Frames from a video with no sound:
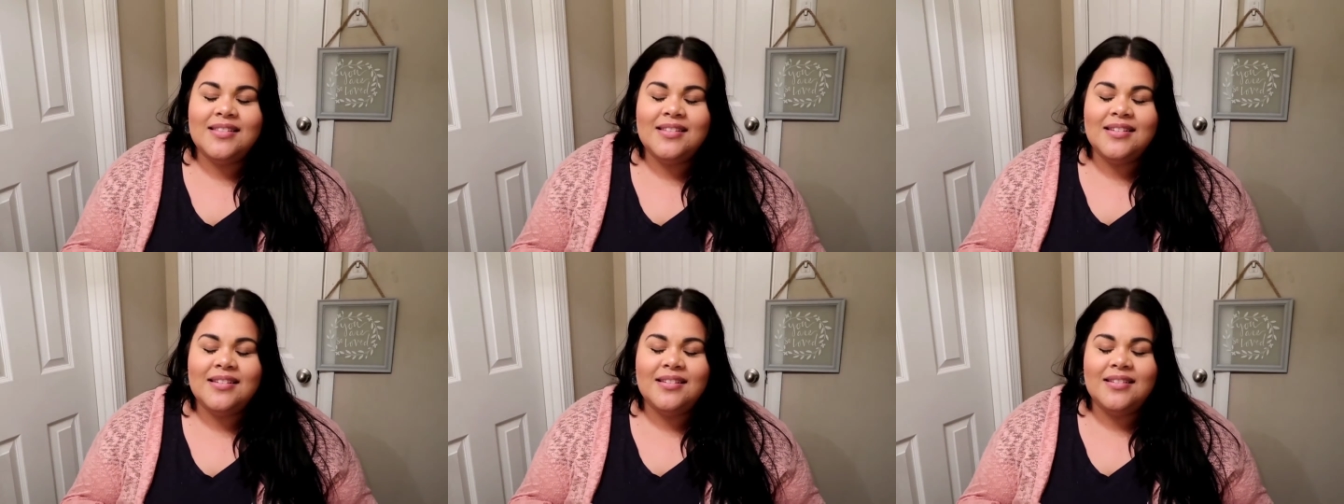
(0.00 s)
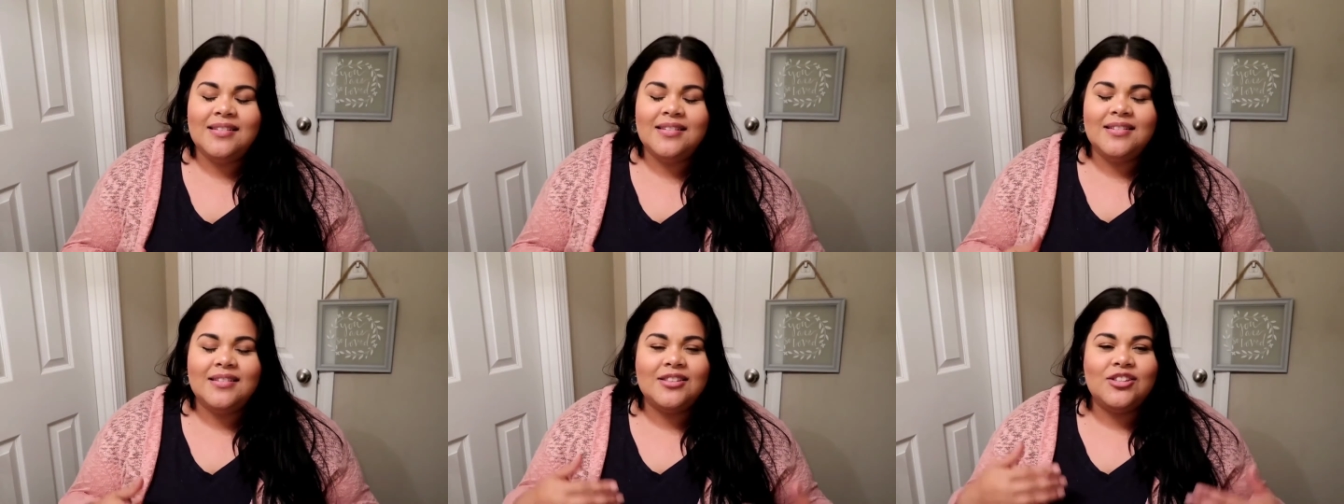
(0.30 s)

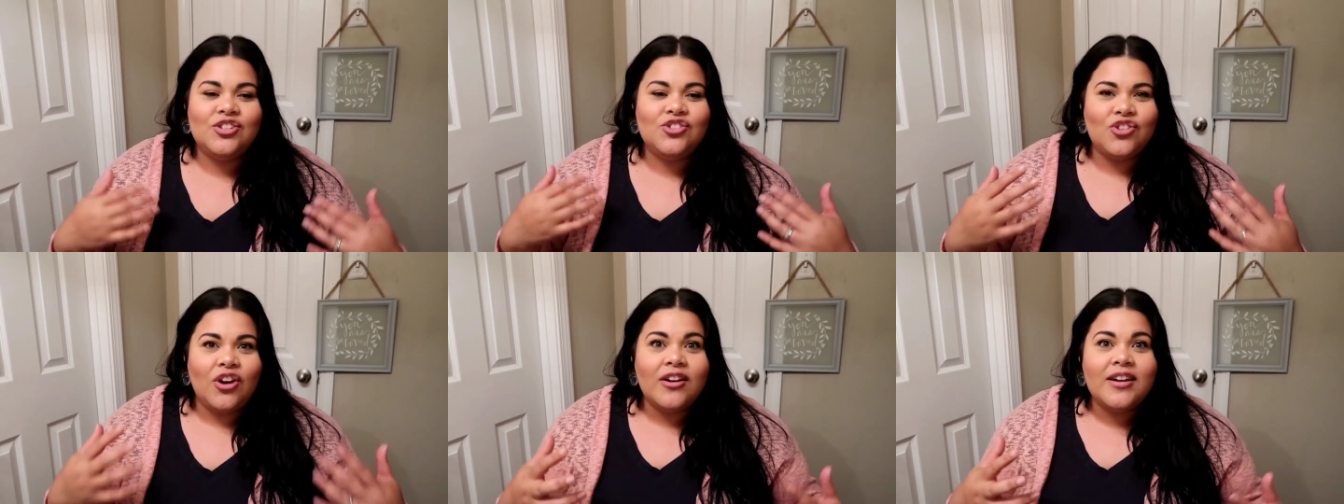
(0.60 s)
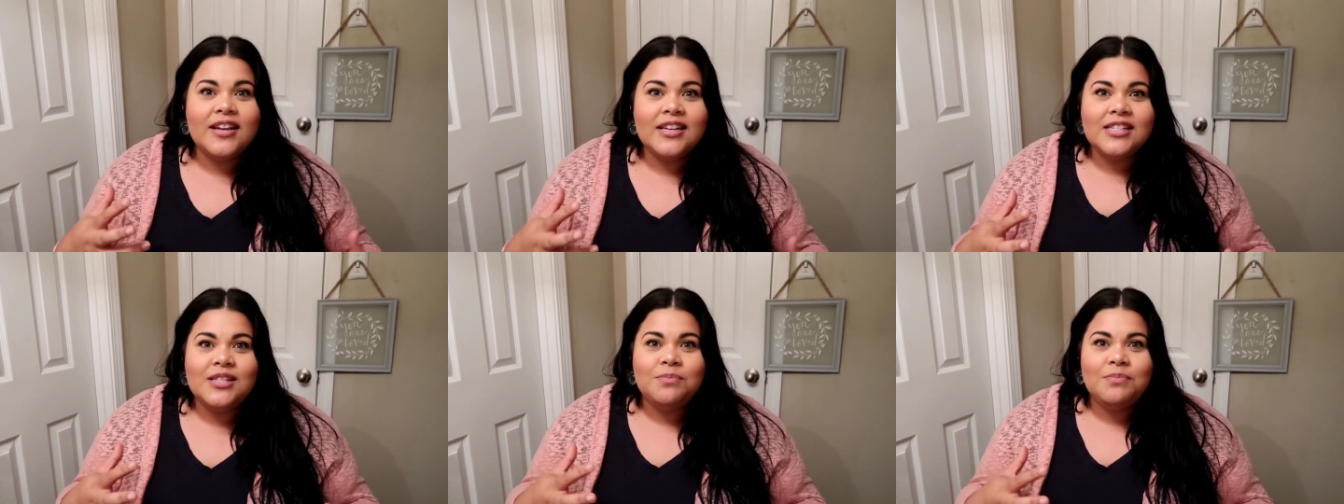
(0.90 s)
the
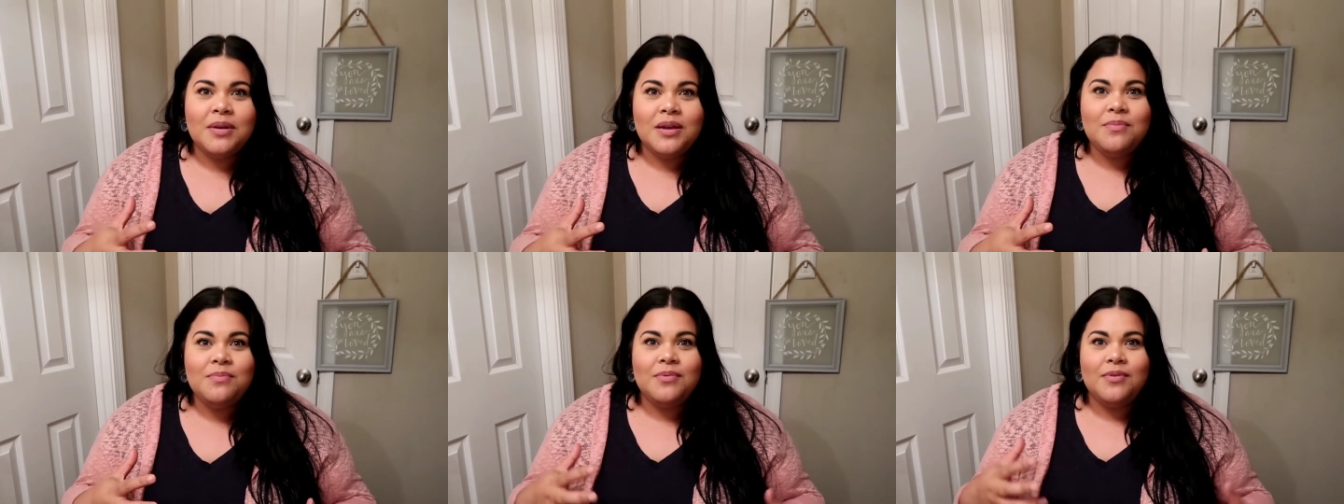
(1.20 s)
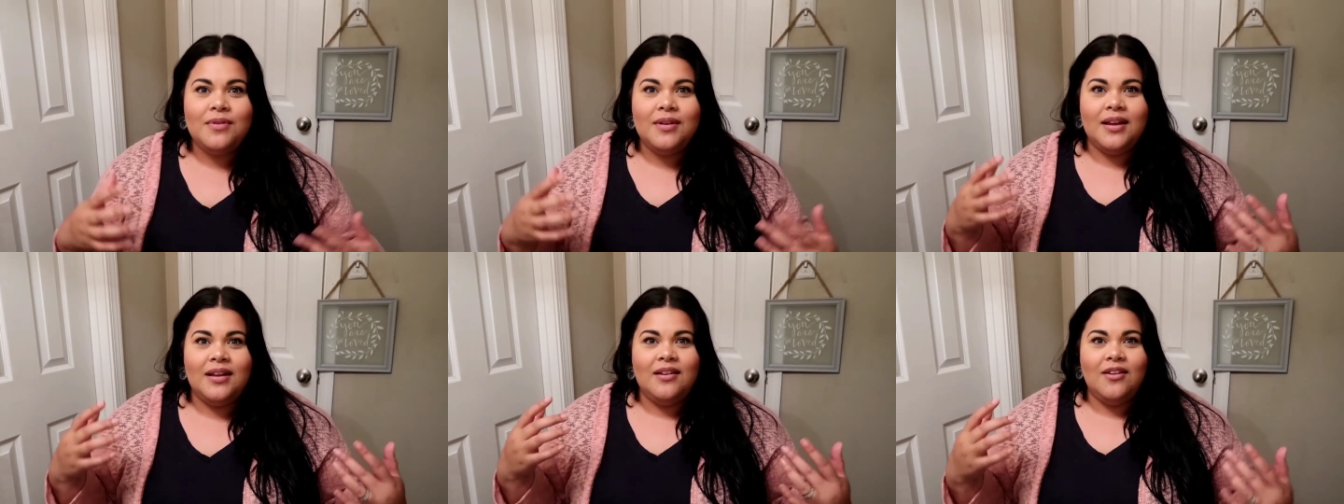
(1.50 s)
strongest
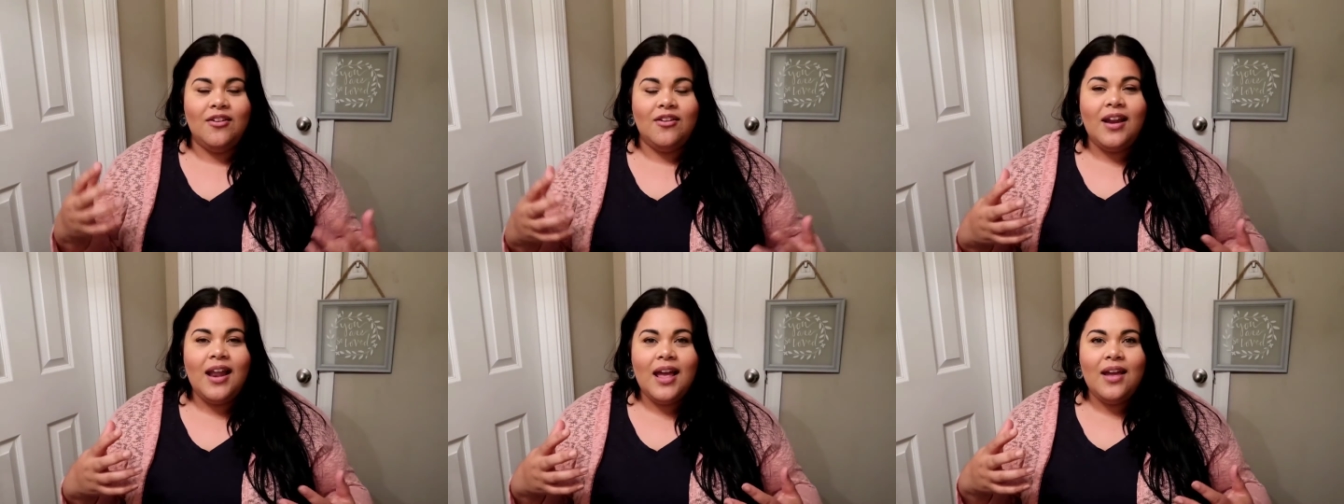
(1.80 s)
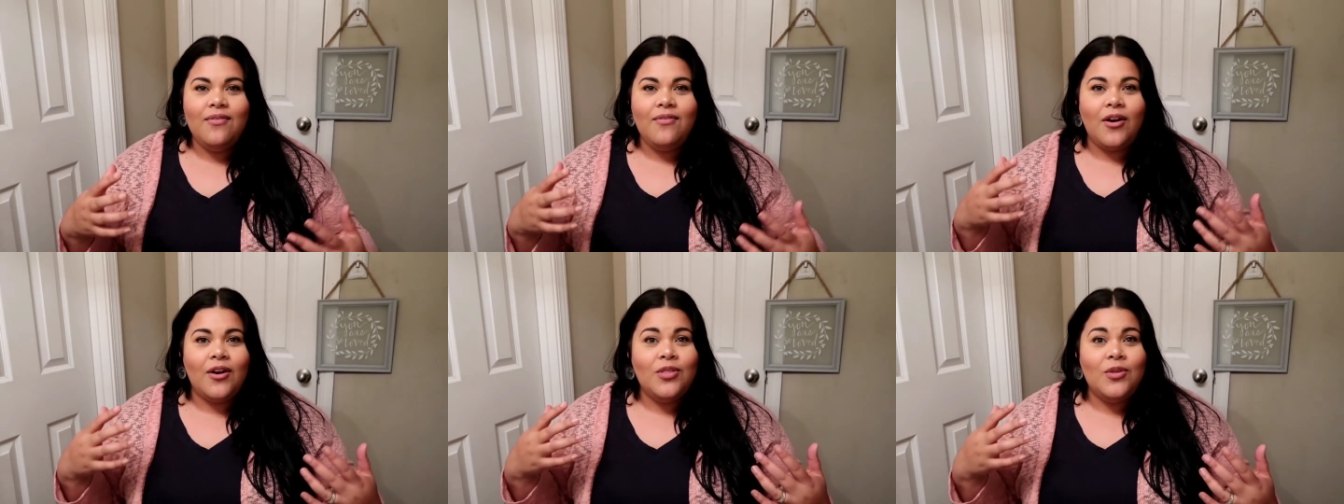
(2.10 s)
people in your
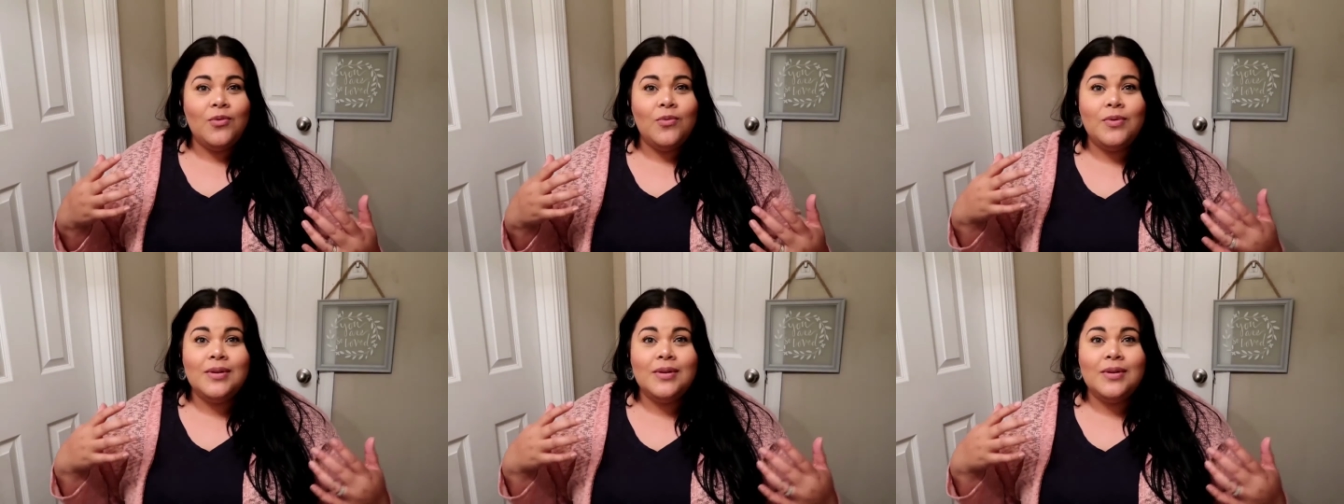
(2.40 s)
life are the